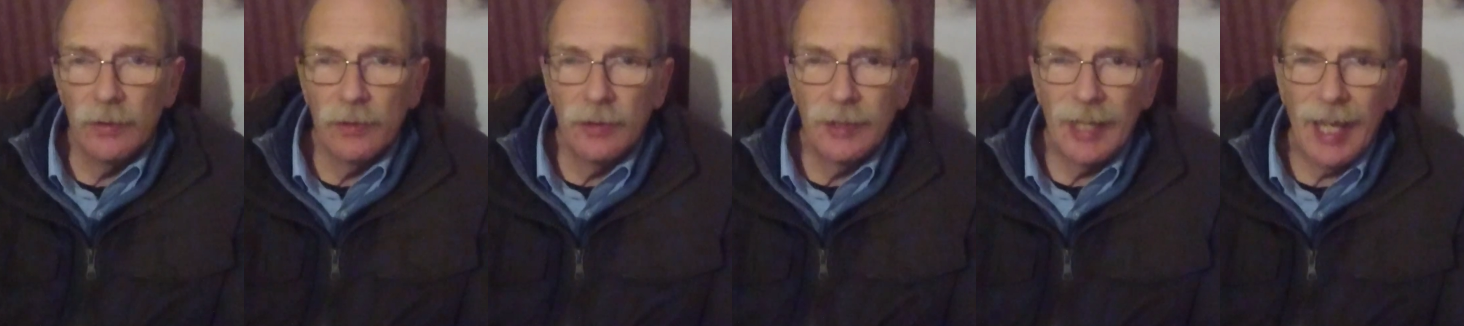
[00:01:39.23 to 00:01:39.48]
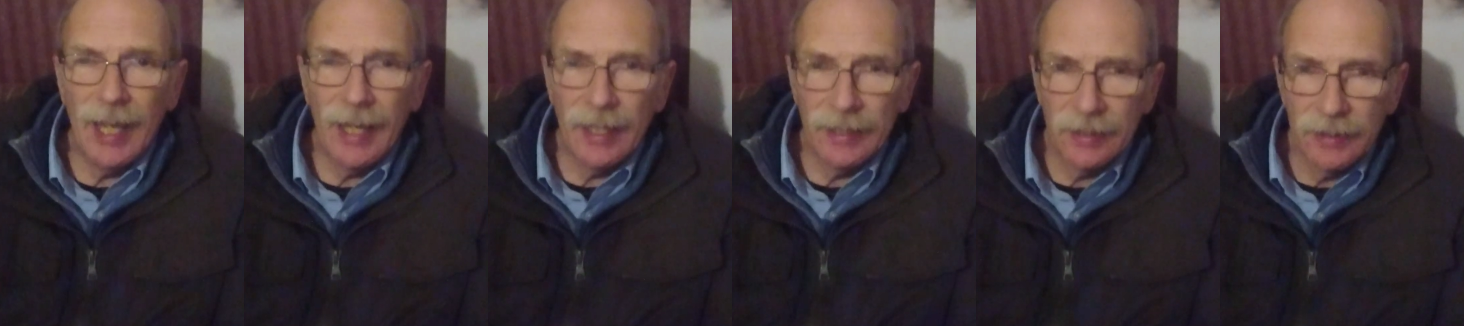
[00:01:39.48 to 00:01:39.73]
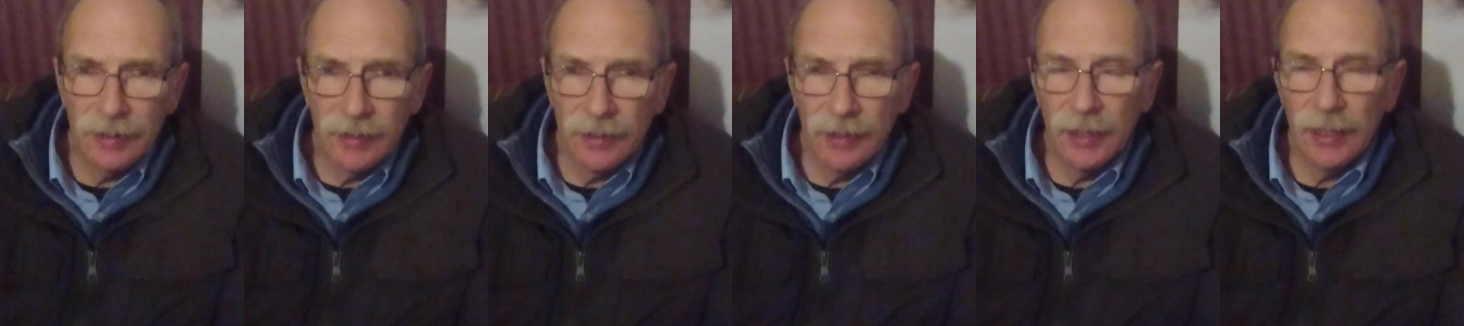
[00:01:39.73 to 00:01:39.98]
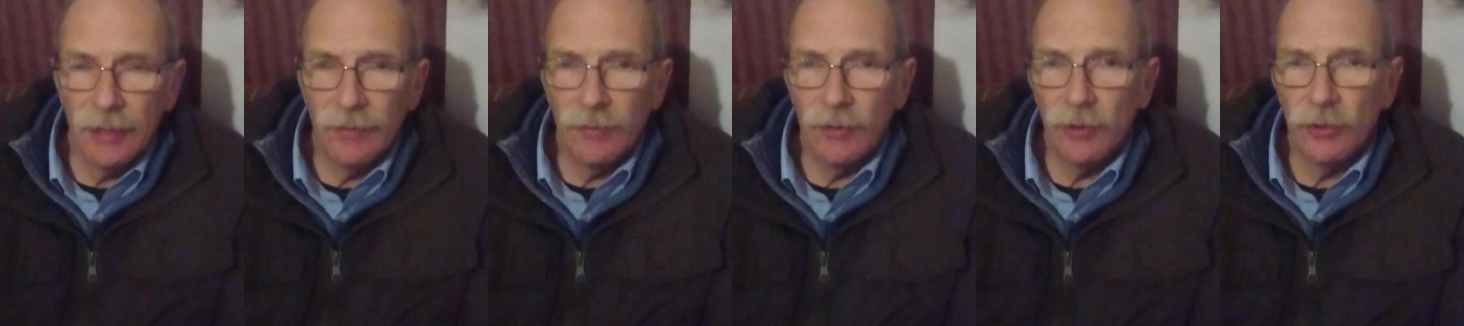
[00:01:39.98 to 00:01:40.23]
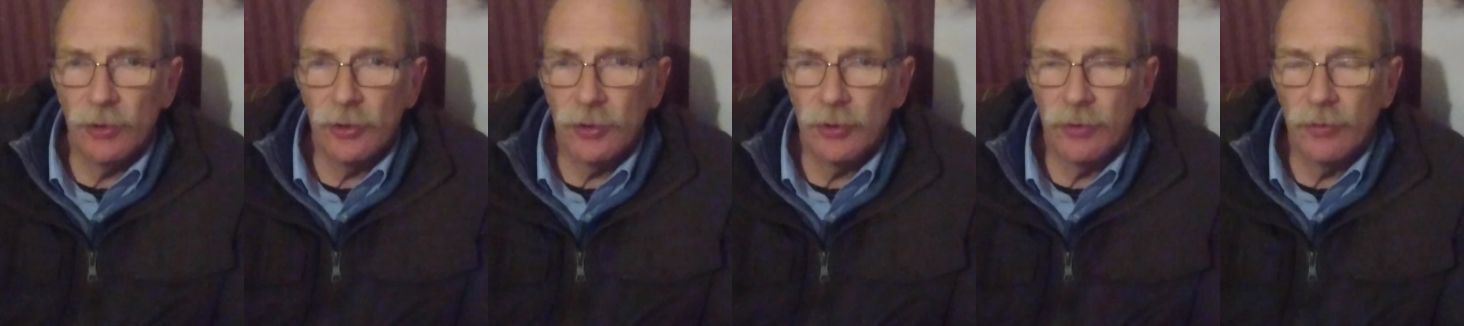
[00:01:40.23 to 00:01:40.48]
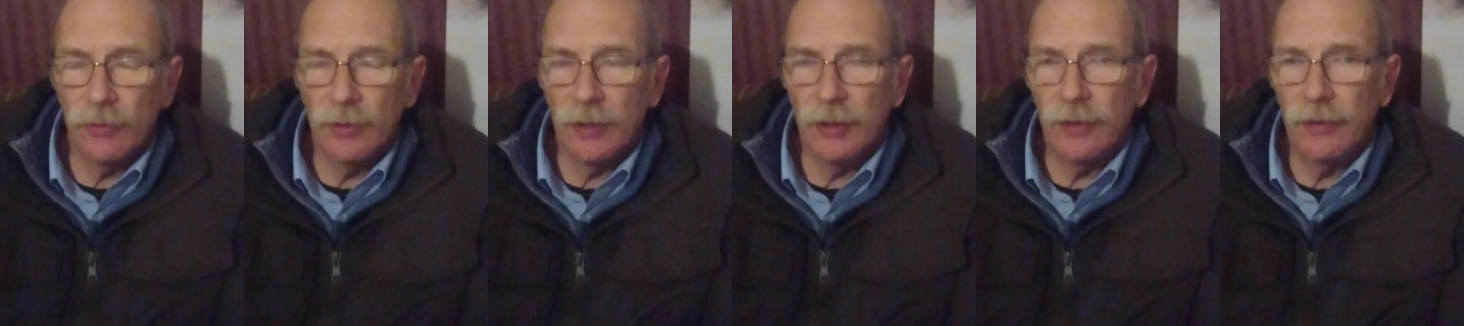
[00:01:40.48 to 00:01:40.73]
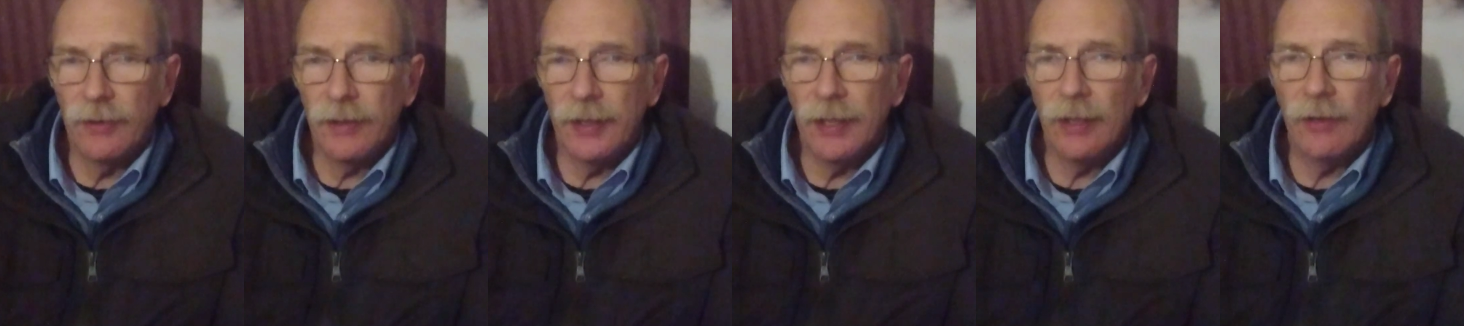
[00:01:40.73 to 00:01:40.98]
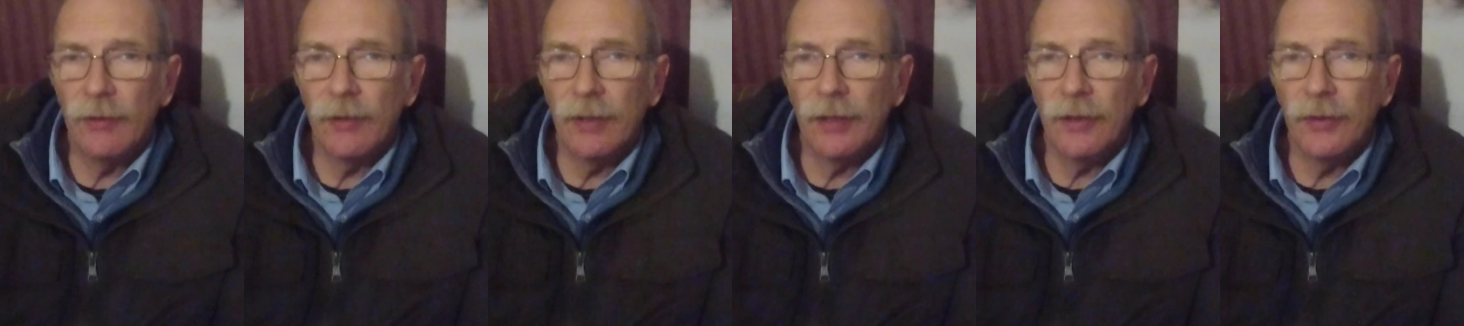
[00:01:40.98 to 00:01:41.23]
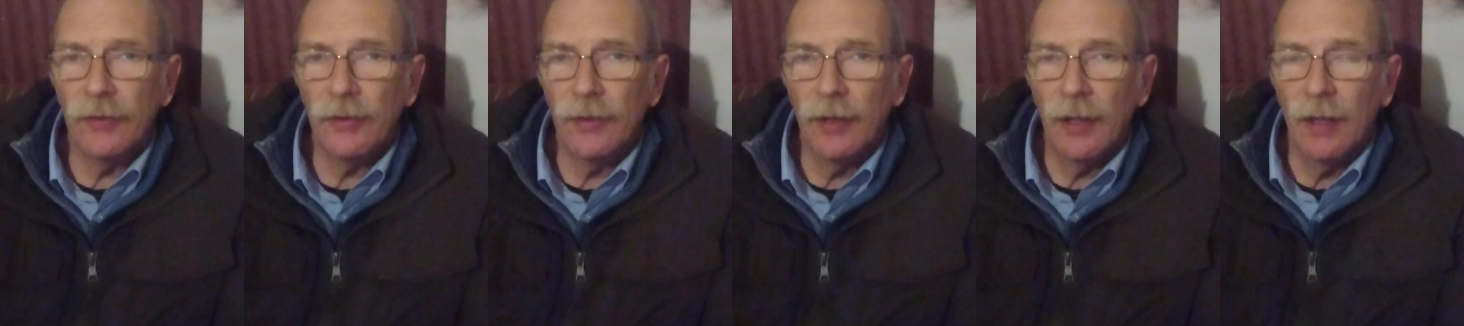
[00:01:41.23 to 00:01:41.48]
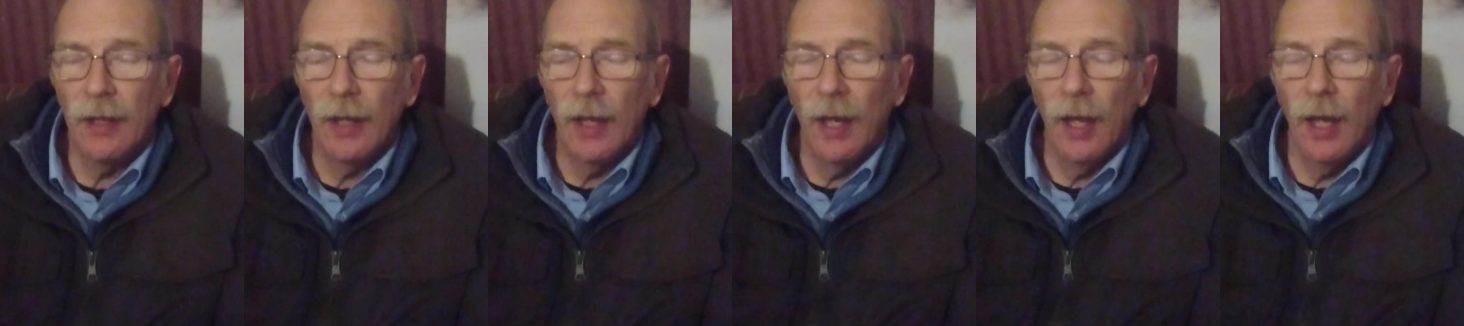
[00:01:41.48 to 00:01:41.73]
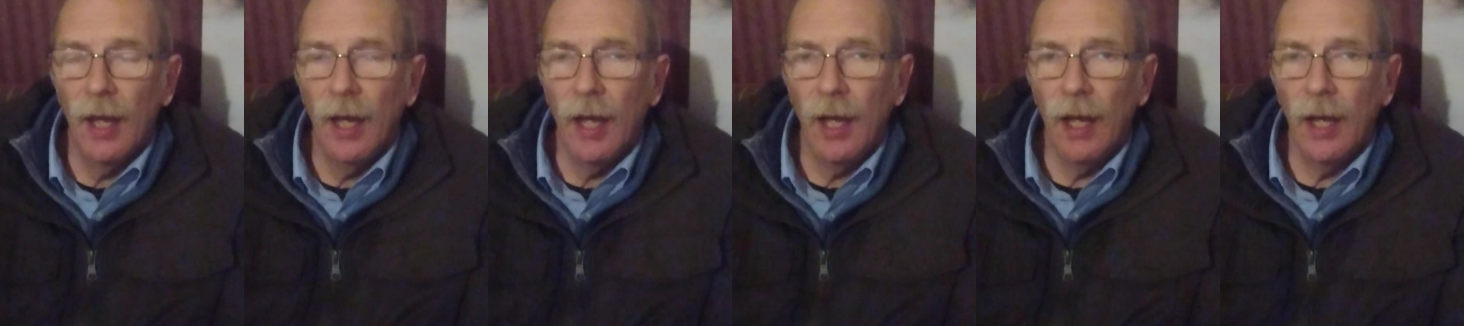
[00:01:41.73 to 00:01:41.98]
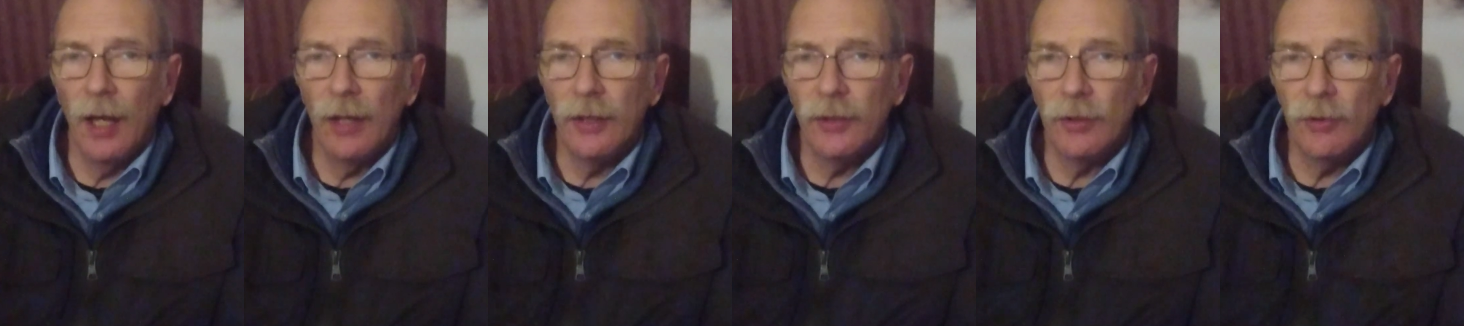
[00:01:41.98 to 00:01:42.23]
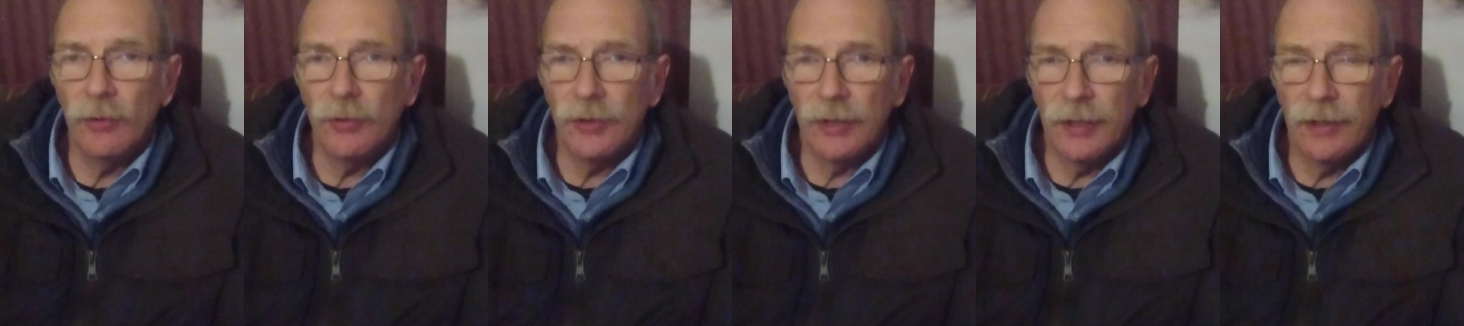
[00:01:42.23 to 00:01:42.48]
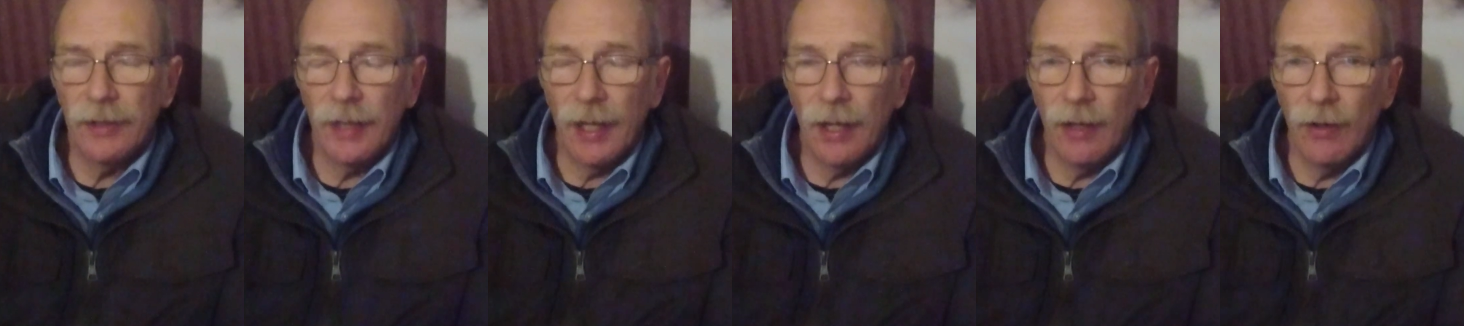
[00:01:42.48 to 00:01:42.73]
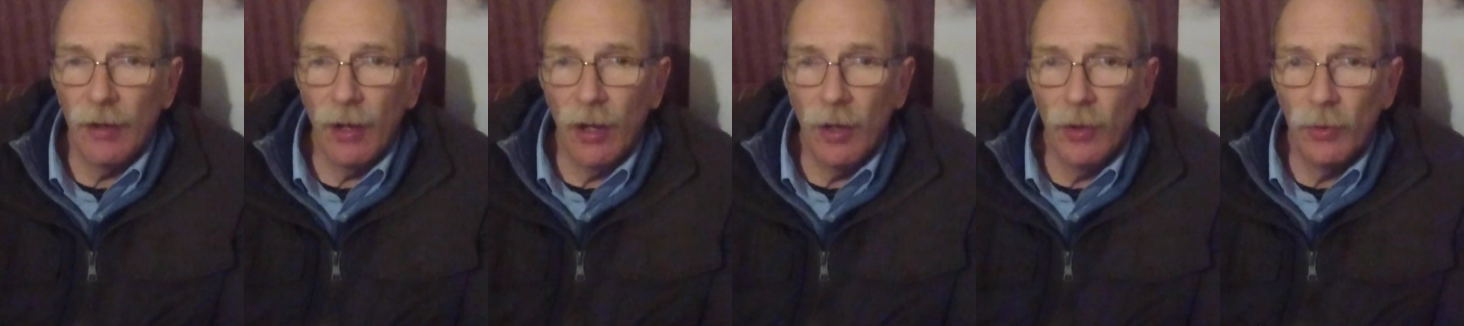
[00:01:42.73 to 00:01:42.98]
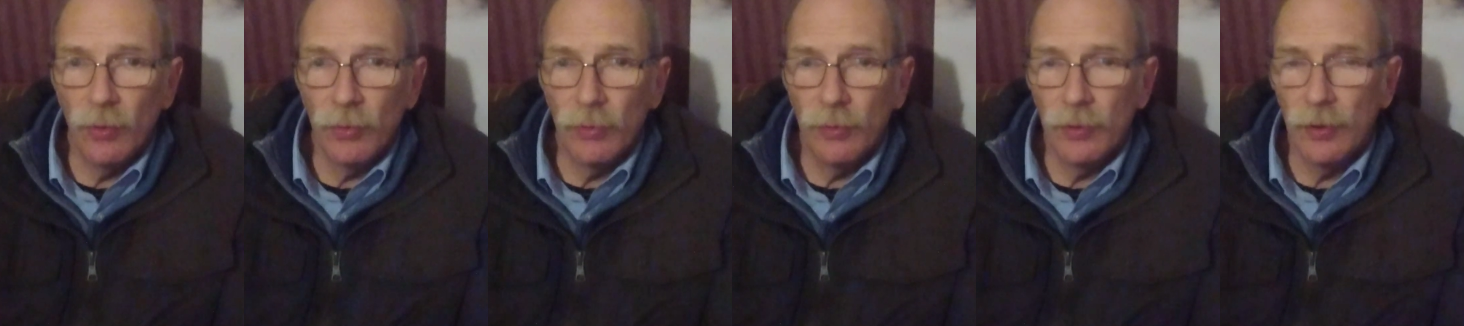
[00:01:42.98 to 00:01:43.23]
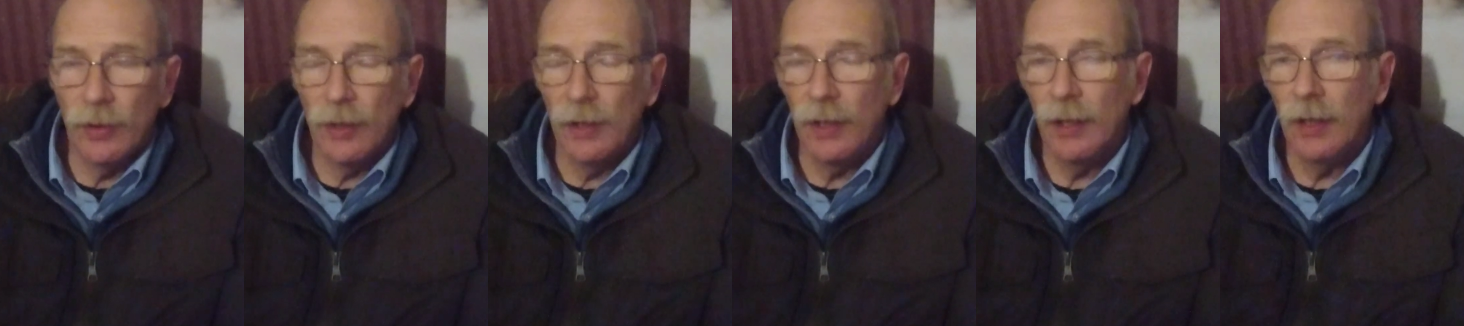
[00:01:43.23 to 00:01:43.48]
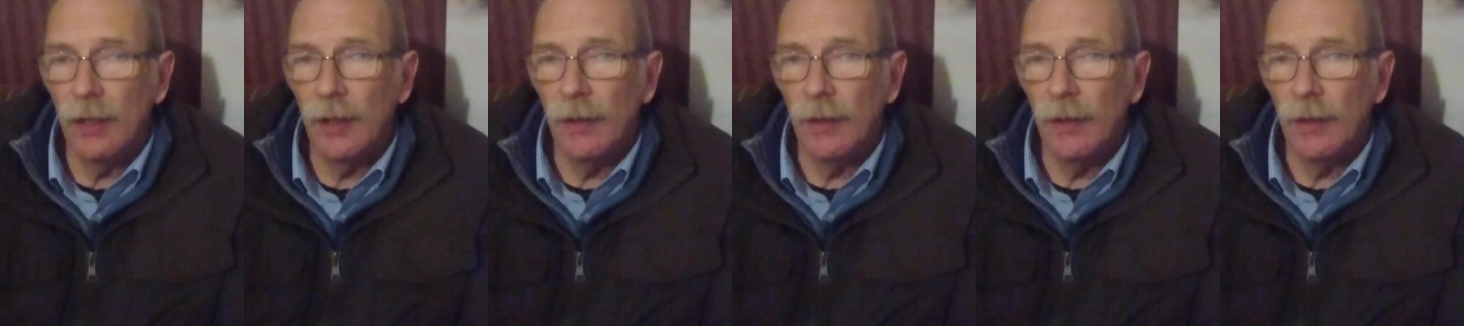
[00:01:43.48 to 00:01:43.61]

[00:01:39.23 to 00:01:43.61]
test evolutionary theories using their own